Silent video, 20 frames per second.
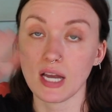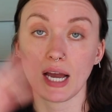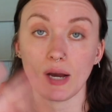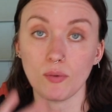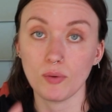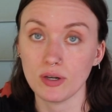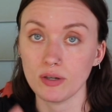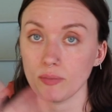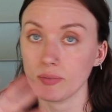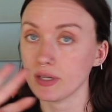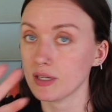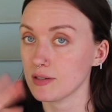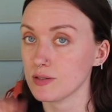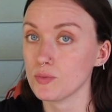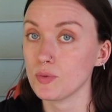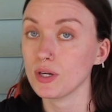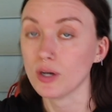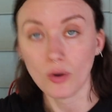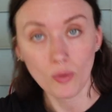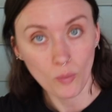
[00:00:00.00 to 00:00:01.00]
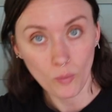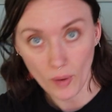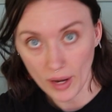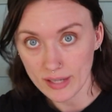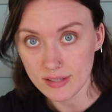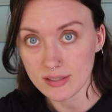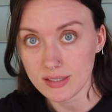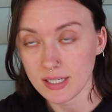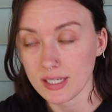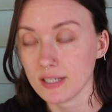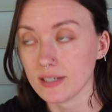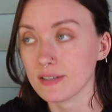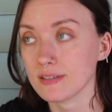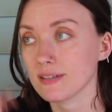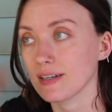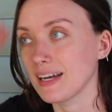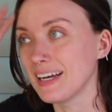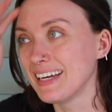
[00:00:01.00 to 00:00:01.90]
I will, because we don't waste here.